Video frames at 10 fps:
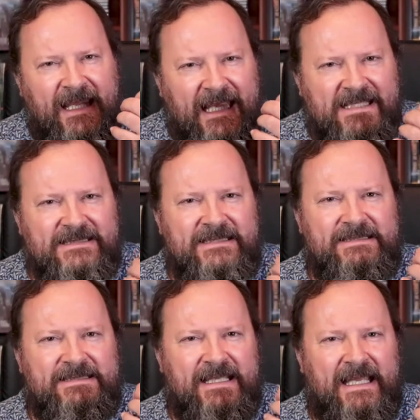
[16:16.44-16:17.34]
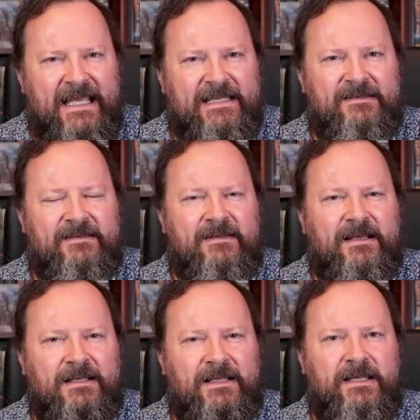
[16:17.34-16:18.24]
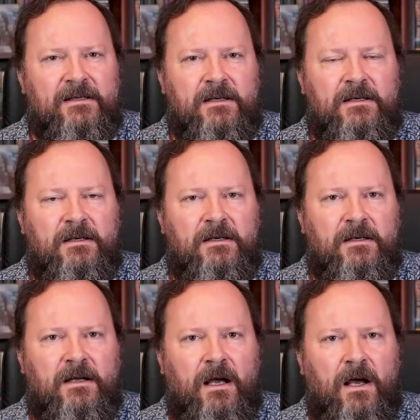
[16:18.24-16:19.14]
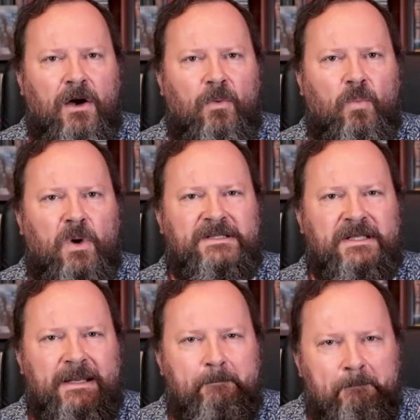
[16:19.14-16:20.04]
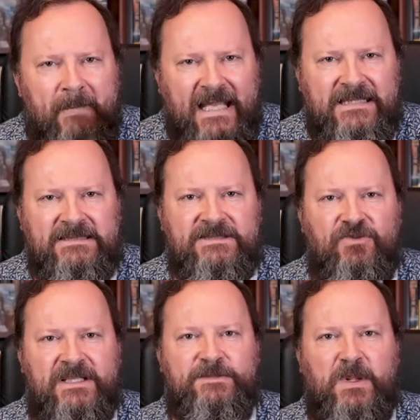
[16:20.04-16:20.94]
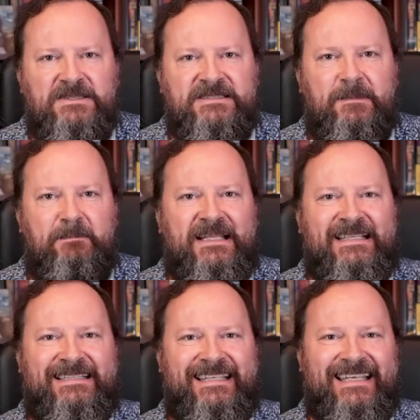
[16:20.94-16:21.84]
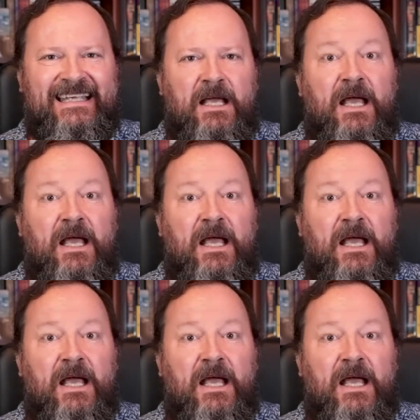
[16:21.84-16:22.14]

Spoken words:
Isn't it clear what an immense responsibility